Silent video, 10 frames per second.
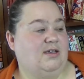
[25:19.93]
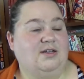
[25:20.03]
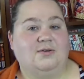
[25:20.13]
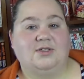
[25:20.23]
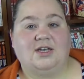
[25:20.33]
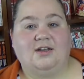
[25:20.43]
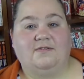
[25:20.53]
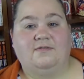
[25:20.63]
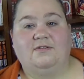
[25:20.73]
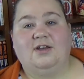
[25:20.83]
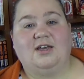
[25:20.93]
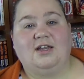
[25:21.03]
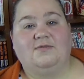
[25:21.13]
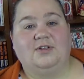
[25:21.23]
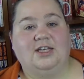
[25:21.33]
you know, it's kind of
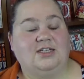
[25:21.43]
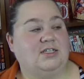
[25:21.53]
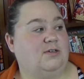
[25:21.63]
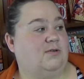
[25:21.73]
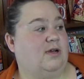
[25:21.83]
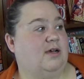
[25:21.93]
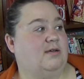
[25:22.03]
would like to.